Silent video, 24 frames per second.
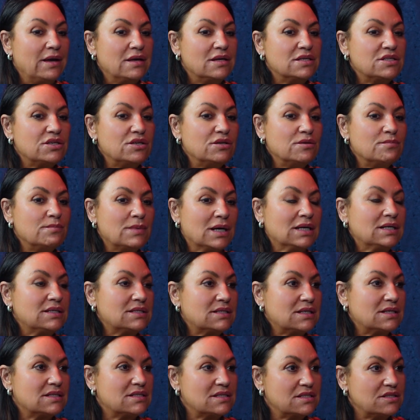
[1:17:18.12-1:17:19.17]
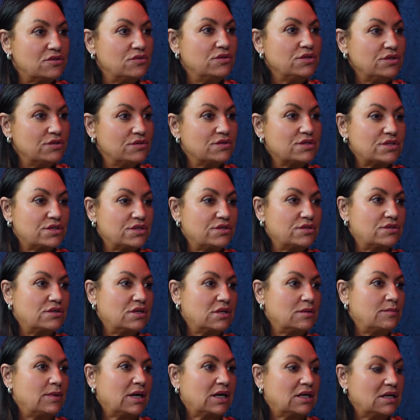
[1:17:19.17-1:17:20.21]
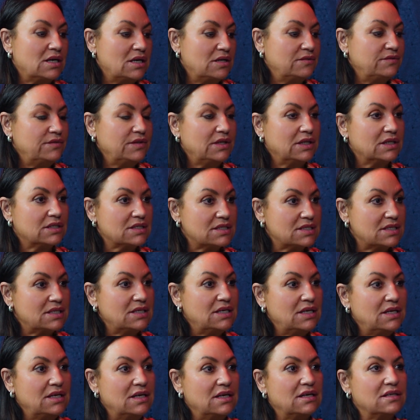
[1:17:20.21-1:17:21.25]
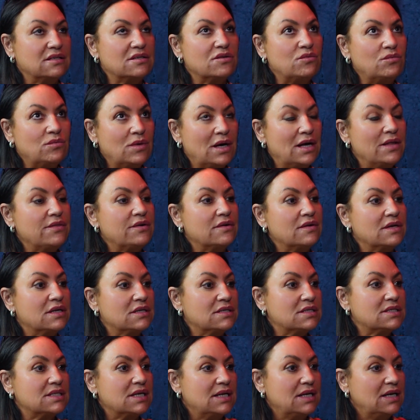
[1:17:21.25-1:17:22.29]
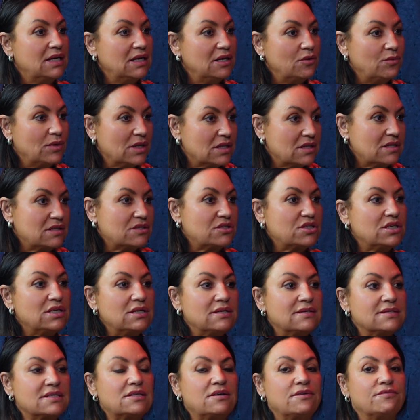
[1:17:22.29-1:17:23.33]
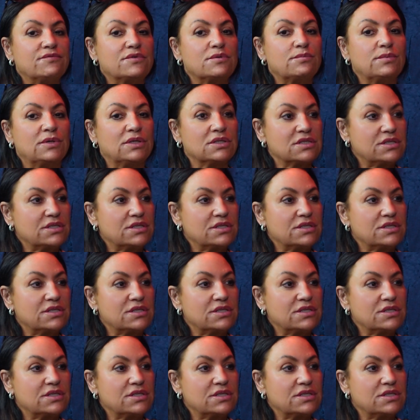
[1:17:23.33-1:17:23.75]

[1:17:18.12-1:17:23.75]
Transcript: So your mind gets so used to talking about coffee and tea and the weather and whether the chair is comfortable.